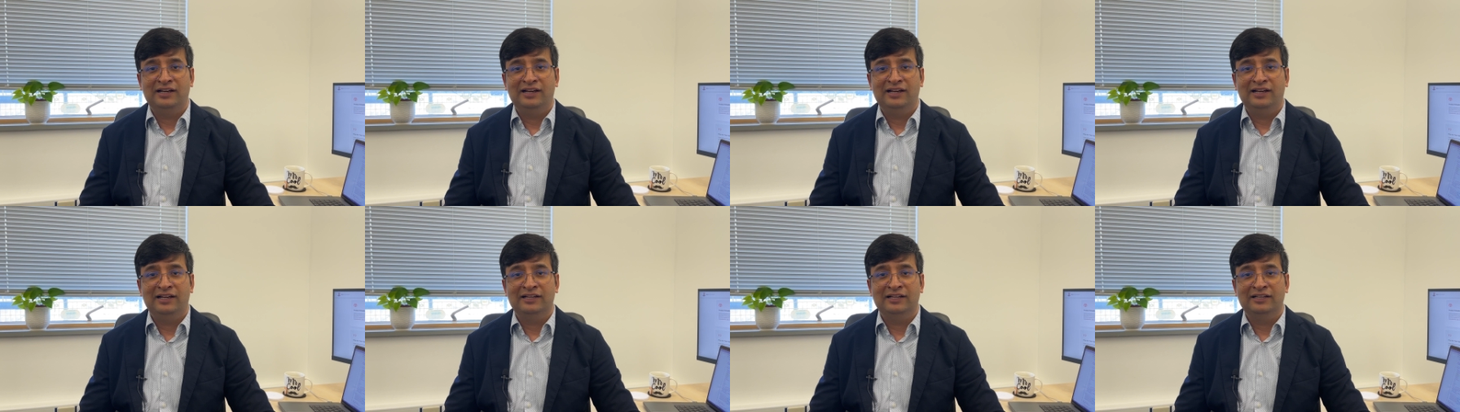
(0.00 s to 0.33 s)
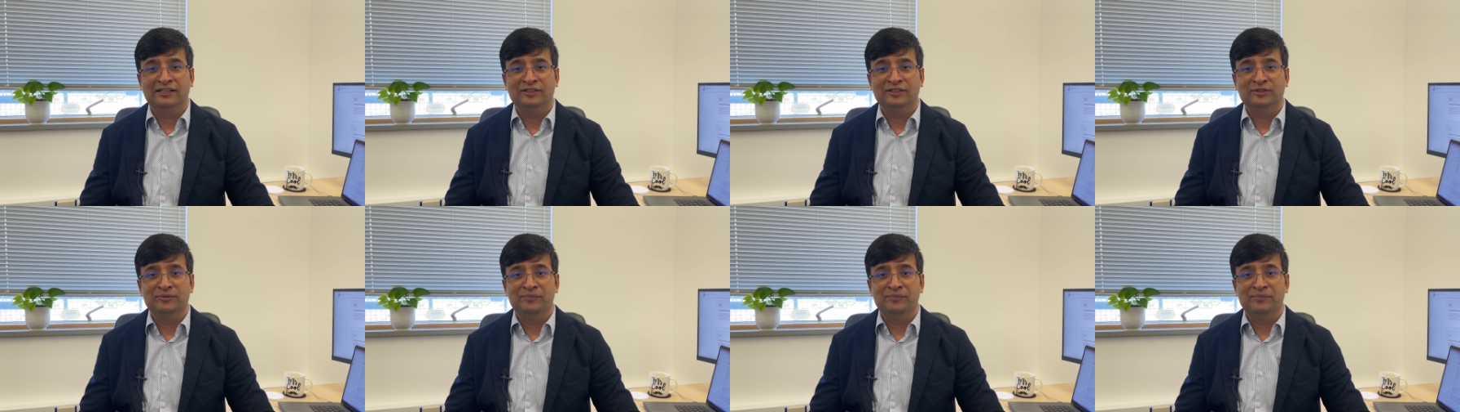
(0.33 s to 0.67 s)

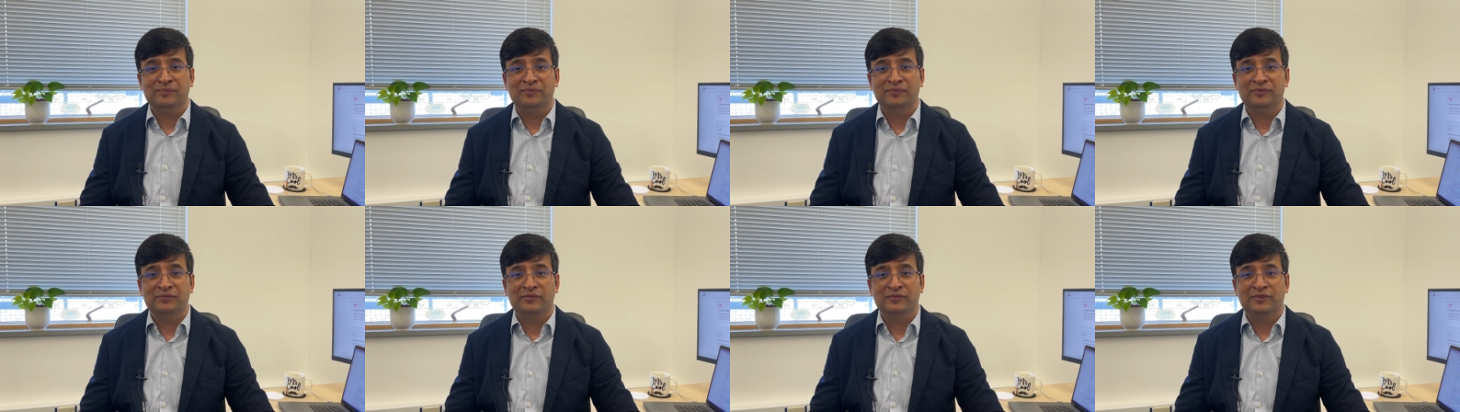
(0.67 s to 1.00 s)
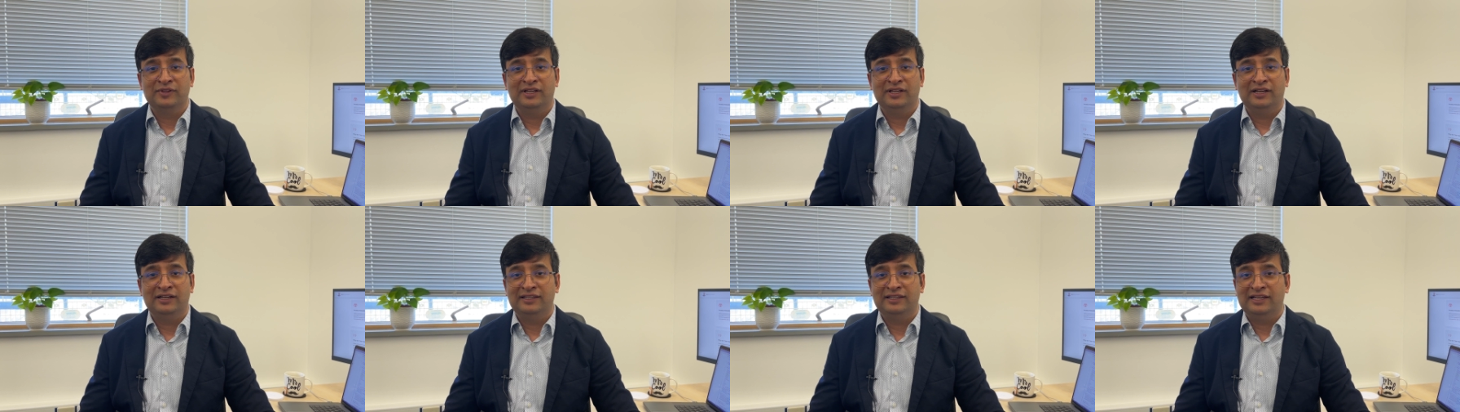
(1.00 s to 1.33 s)
and
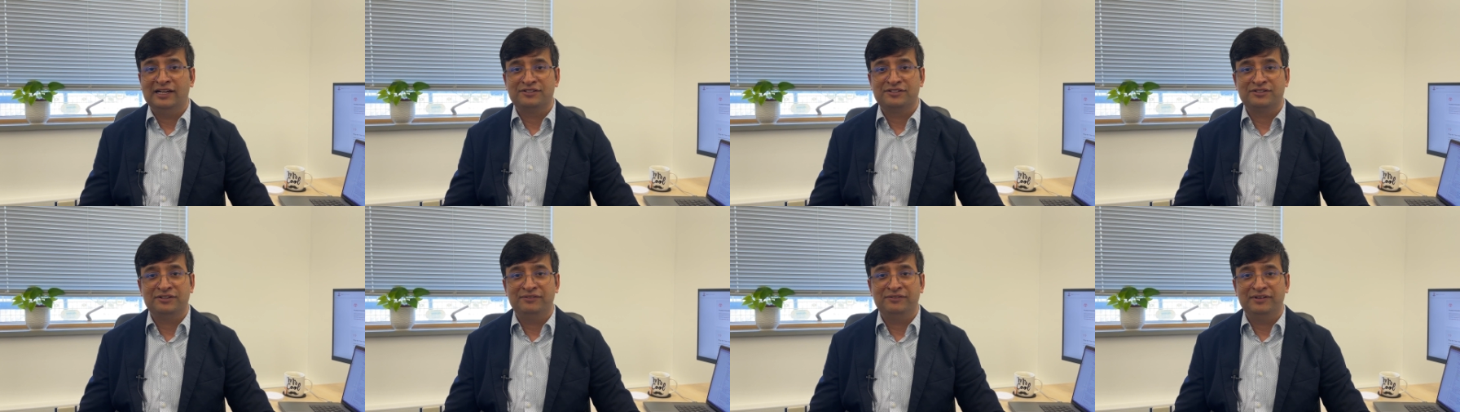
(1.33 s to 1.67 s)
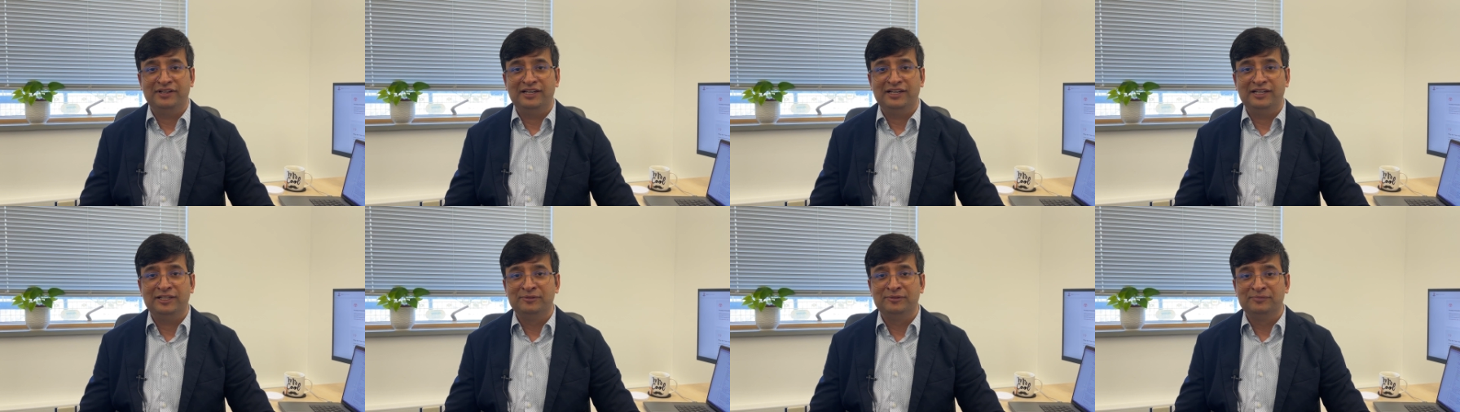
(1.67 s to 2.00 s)
that's it
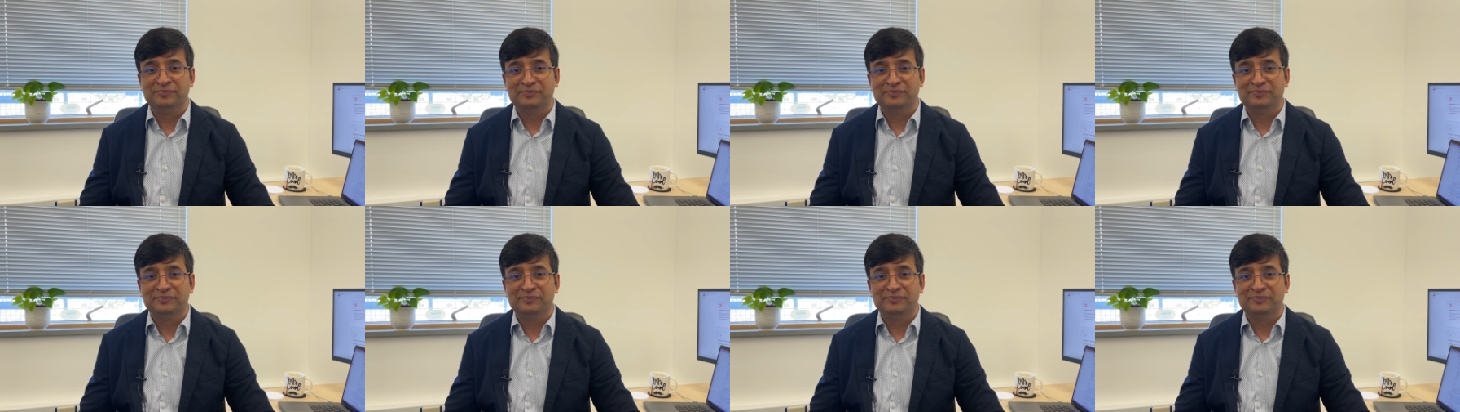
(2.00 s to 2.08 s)
really.